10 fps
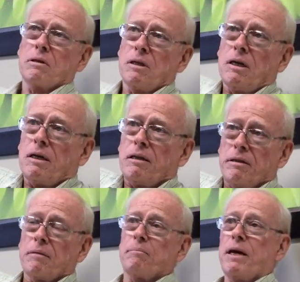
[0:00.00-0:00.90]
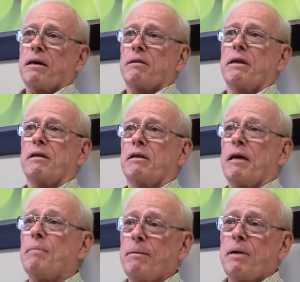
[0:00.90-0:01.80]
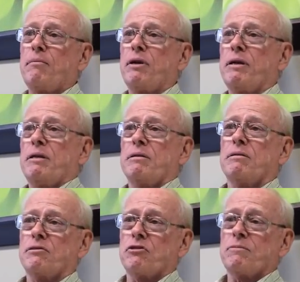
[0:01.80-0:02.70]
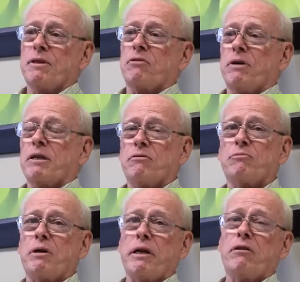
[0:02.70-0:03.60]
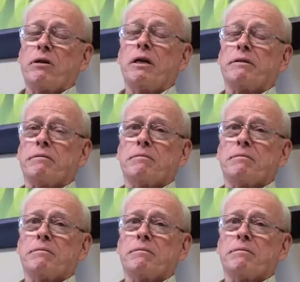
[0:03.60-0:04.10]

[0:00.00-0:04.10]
I think back then, and my memory serves me correct, it was around eight or nine.